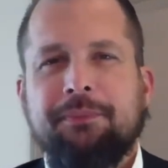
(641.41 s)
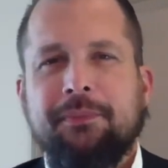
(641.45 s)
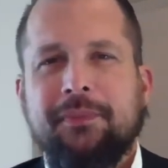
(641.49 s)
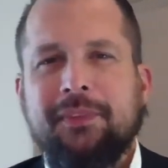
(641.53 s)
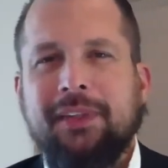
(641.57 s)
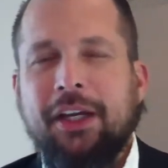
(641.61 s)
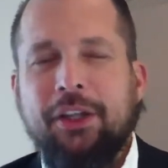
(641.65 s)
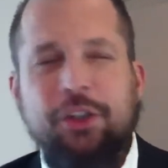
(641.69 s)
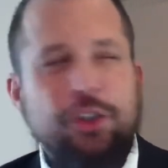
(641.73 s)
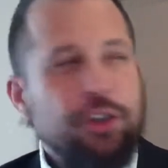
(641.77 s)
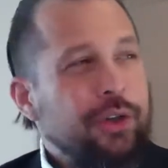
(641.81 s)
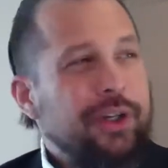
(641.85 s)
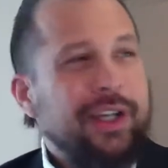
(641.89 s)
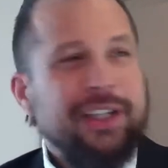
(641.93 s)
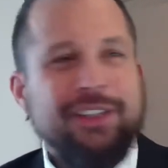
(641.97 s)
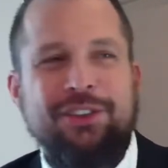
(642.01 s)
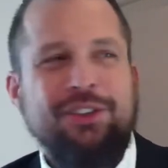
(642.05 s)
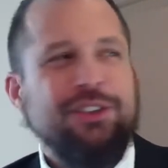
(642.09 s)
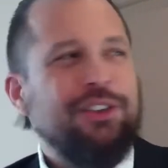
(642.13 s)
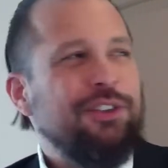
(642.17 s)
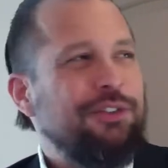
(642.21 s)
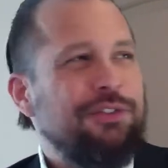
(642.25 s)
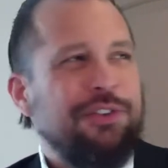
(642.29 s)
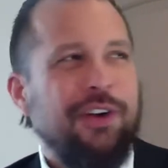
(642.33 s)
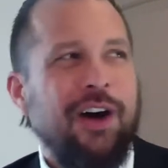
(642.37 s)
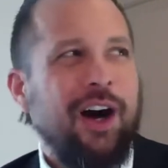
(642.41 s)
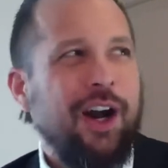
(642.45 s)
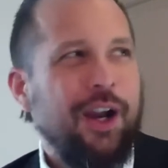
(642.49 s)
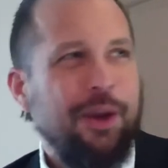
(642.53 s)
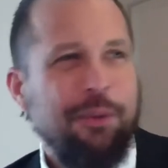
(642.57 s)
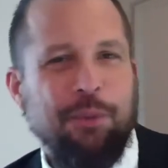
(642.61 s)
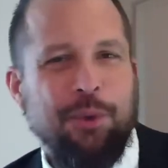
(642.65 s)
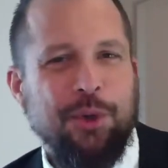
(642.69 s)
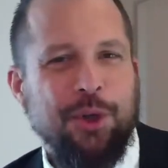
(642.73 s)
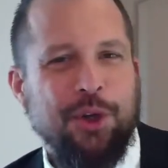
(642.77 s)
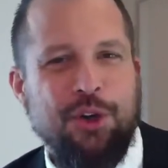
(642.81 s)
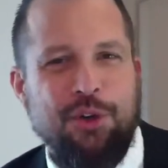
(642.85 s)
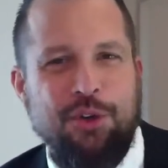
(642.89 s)
Now you get to define
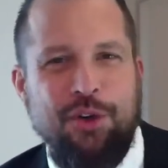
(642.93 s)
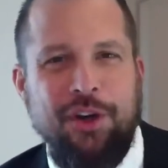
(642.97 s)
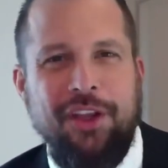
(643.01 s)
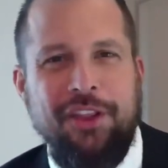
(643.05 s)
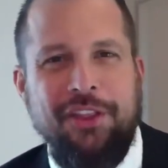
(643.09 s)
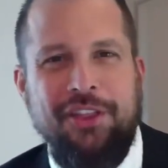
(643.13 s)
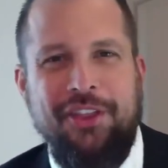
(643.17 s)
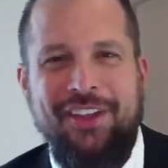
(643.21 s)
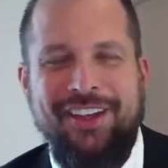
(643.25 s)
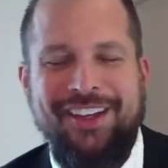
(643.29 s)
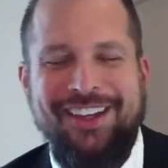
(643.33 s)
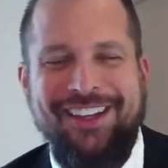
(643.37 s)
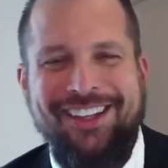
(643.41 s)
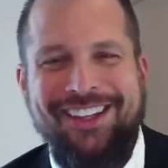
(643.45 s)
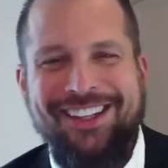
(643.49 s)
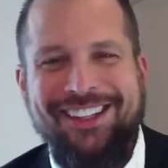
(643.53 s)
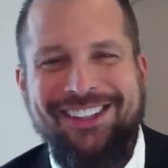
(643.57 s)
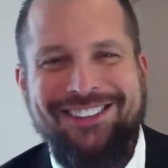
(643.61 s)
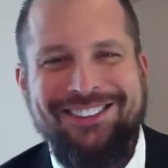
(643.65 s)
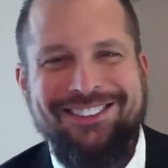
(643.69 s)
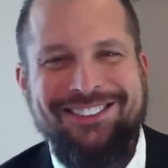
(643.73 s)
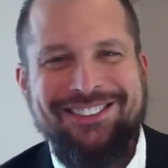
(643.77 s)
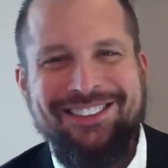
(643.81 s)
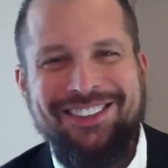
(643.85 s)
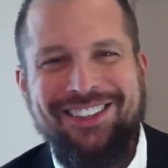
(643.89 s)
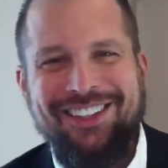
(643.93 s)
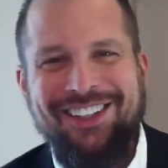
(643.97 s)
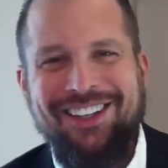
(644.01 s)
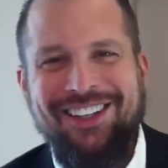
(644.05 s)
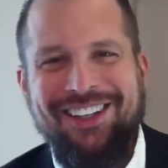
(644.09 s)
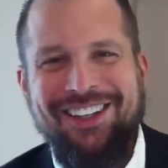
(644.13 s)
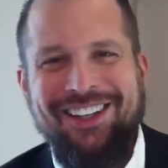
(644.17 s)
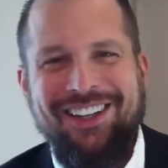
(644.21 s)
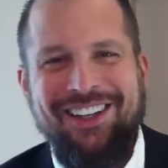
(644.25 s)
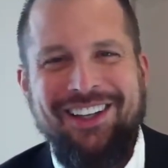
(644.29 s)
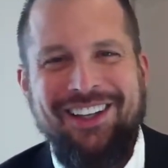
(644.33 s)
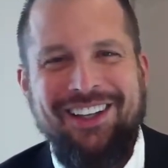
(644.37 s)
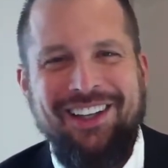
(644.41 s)
what a great thing is,
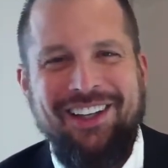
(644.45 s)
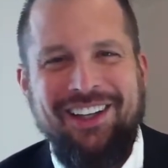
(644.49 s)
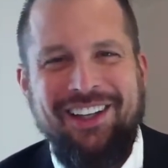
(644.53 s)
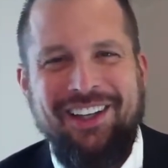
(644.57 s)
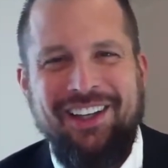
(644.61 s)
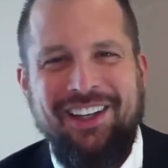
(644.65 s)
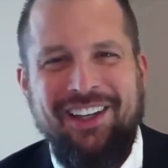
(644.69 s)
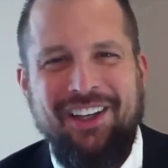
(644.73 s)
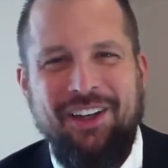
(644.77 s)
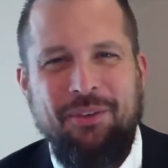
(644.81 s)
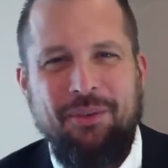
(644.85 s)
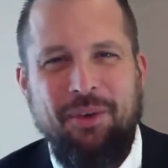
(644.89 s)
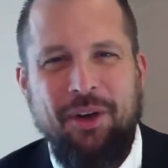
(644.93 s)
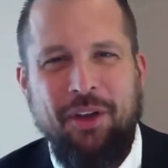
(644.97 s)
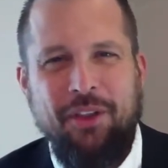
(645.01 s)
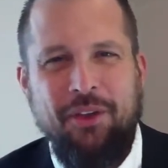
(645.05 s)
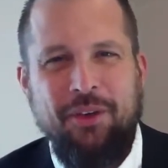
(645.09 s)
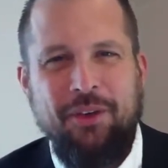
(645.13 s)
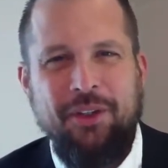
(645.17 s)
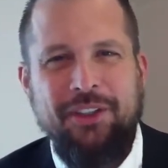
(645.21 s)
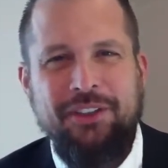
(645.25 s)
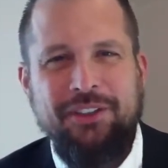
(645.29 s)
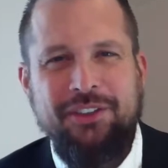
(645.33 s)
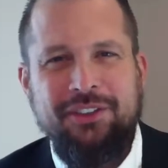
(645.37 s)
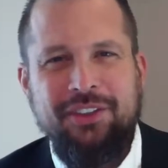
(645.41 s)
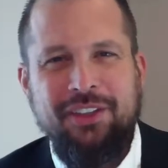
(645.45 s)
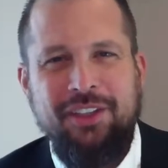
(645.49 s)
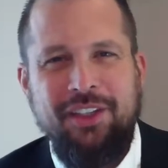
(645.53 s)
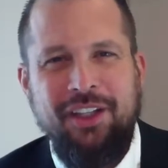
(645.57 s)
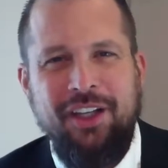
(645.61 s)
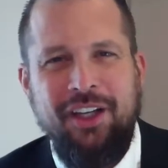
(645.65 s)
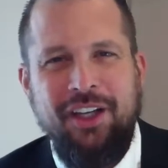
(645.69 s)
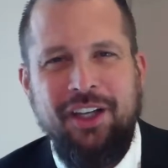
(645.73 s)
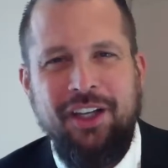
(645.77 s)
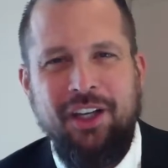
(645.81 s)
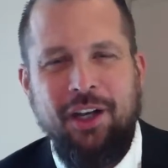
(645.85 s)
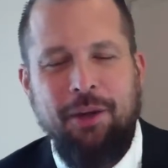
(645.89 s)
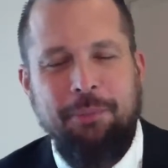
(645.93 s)
whether it's
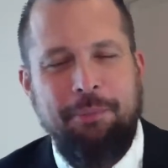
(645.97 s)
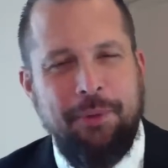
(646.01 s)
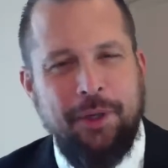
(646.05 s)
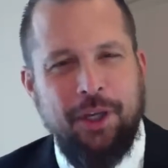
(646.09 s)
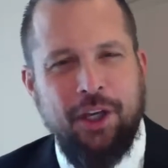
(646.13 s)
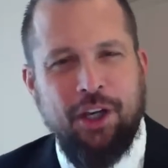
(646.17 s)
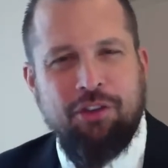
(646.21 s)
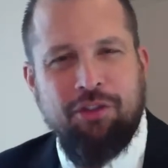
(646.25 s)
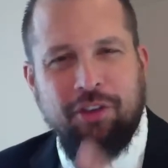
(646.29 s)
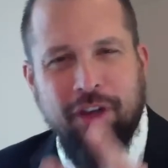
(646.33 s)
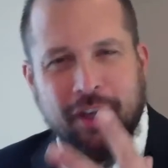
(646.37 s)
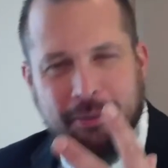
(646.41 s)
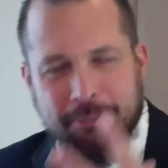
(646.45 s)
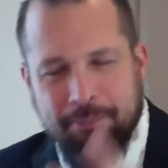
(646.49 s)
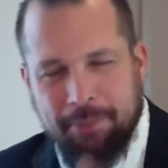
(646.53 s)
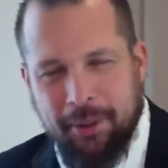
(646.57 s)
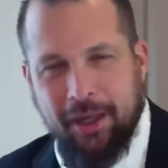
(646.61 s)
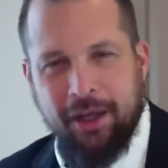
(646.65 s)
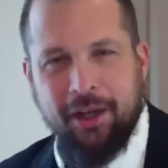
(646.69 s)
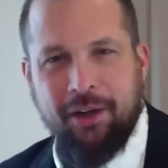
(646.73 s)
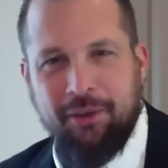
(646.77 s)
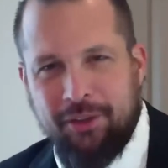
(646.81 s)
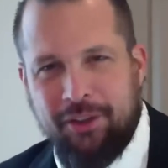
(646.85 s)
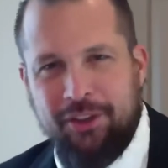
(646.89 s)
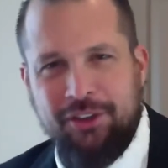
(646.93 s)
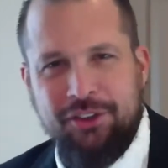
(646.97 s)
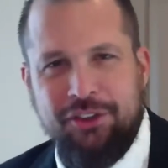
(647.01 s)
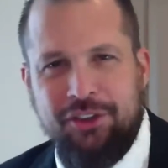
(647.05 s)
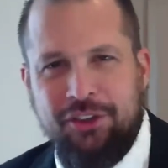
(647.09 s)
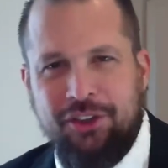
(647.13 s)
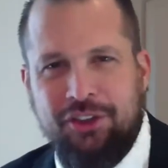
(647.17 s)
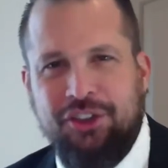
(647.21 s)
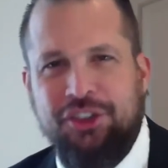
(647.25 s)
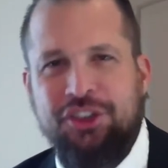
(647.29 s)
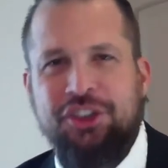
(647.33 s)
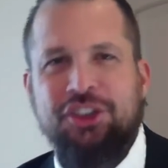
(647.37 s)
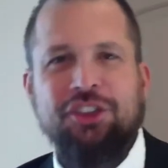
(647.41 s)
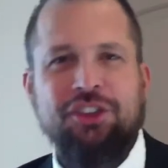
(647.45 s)
be a great parent to
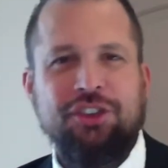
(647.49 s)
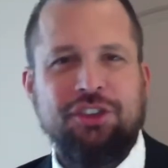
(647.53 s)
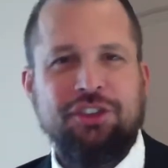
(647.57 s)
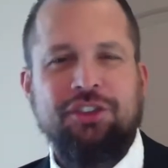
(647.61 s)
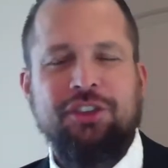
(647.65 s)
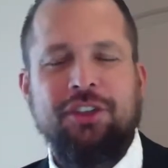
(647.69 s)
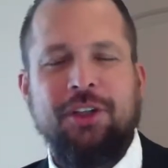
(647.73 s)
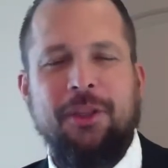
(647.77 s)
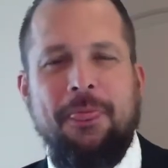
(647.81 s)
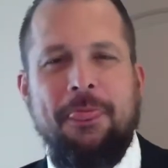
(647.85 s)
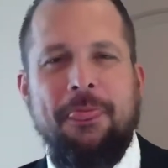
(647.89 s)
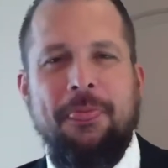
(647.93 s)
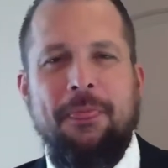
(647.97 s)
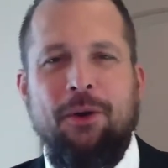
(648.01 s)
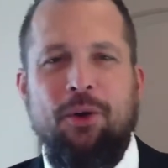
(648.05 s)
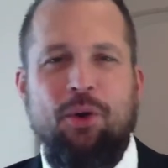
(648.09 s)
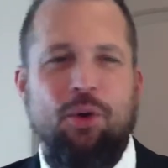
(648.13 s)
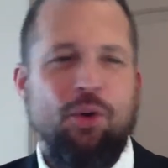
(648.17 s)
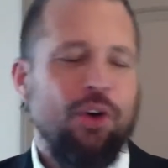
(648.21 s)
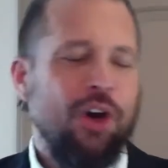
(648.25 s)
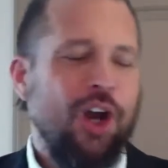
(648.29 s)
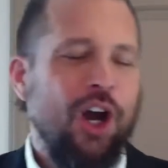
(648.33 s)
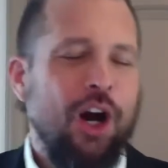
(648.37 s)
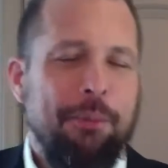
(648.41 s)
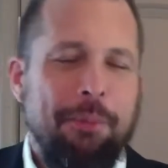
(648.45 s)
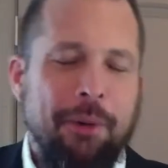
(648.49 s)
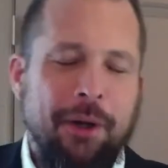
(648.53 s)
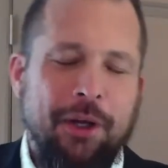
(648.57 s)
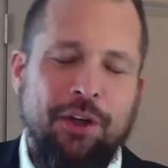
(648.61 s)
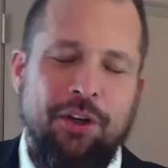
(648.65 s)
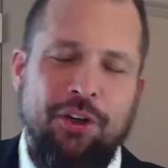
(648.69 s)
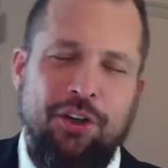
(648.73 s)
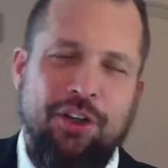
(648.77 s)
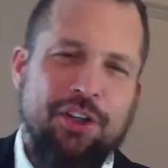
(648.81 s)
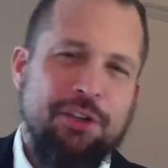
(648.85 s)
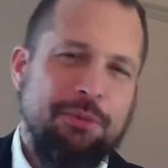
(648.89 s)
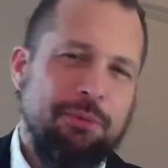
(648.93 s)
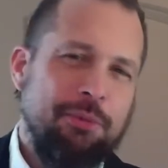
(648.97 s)
your children, or help out
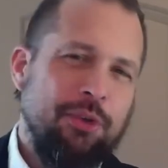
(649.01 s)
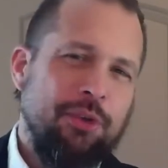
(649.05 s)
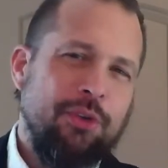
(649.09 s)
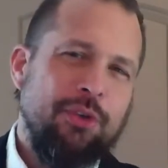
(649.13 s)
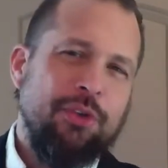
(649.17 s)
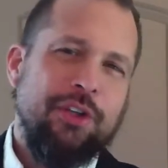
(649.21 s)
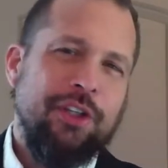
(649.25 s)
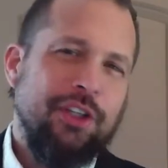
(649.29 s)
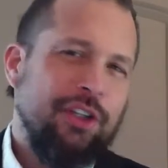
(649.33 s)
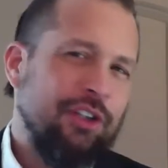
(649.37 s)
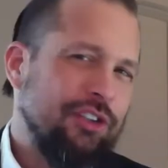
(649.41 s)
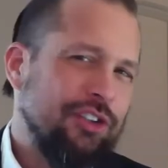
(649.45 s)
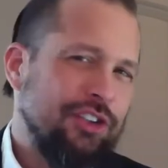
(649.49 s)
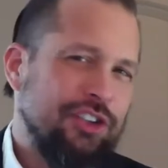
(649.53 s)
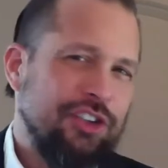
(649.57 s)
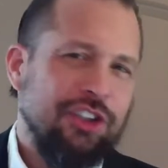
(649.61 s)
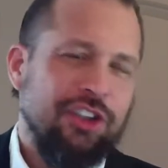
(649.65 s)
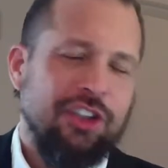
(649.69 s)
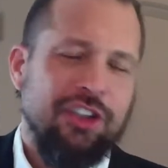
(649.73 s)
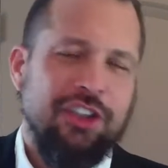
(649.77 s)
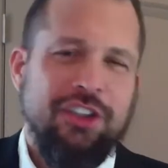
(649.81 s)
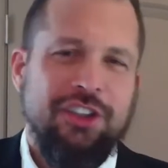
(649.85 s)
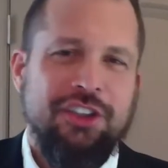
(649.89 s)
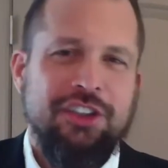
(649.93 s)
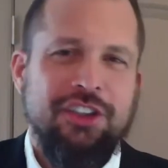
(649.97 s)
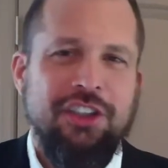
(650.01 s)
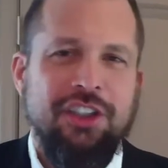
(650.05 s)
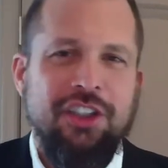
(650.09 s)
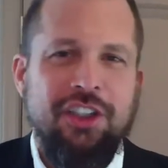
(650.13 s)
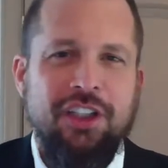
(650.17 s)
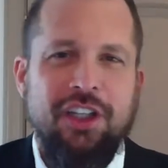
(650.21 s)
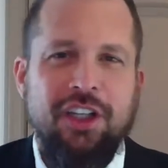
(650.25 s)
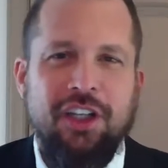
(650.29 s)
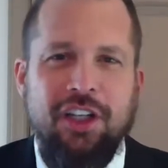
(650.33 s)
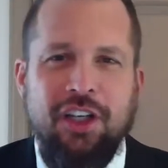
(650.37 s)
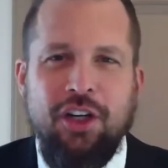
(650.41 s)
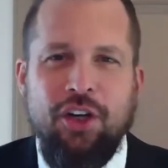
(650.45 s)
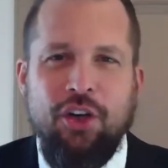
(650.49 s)
your community or church,
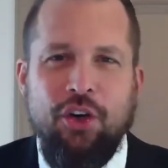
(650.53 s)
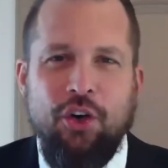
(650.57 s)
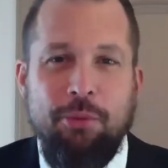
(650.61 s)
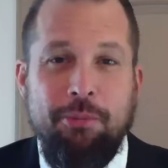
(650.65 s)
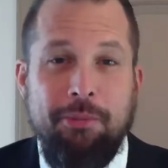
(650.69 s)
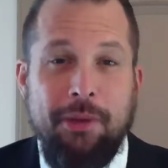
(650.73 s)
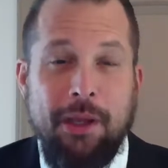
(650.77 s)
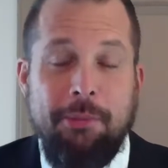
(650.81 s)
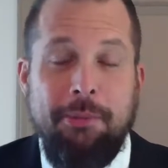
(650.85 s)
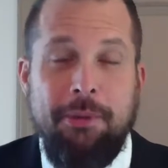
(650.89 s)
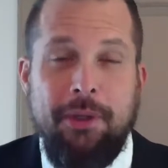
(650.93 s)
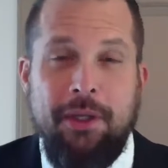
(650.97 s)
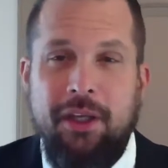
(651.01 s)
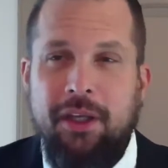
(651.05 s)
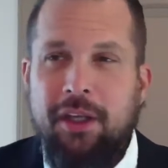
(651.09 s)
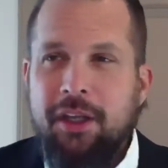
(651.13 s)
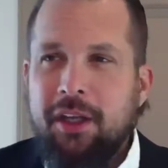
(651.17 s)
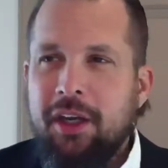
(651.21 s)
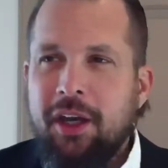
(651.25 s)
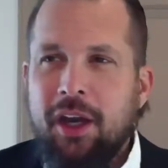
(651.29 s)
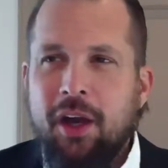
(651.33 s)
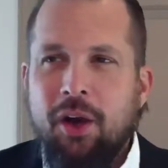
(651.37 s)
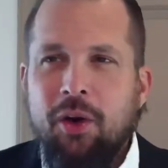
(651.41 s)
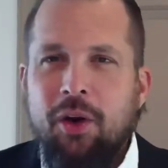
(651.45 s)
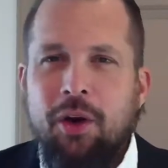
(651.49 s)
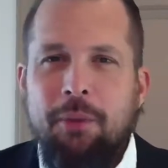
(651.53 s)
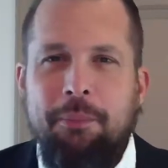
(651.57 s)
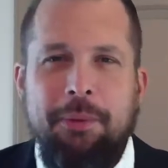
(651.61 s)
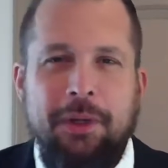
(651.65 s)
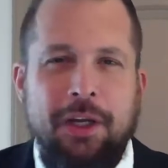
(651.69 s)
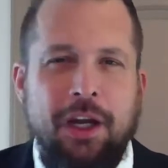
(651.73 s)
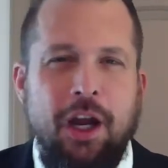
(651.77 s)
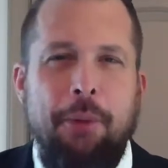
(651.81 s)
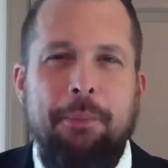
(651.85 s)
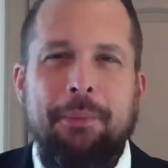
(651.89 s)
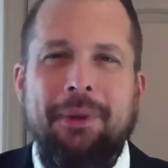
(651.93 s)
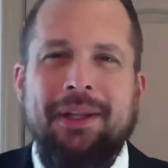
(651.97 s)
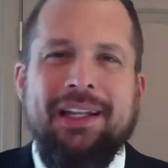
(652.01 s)
or maybe
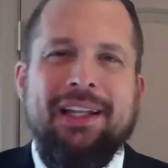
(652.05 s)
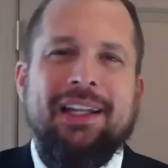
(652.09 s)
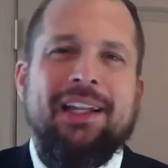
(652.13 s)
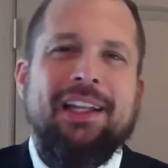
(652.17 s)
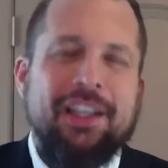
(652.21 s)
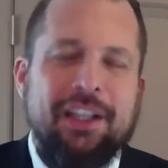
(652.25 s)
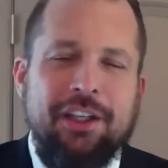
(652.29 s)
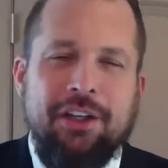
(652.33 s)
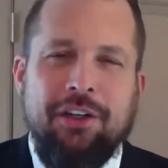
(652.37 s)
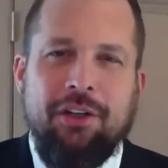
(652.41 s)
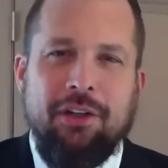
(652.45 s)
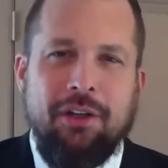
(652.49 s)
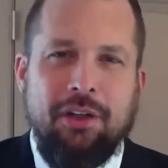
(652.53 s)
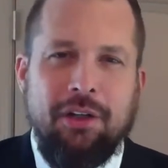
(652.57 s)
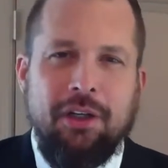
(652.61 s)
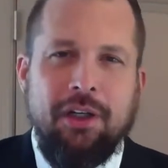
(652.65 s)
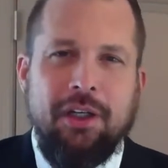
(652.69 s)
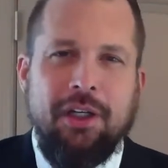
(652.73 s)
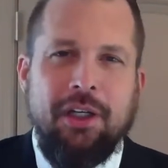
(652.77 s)
become a leader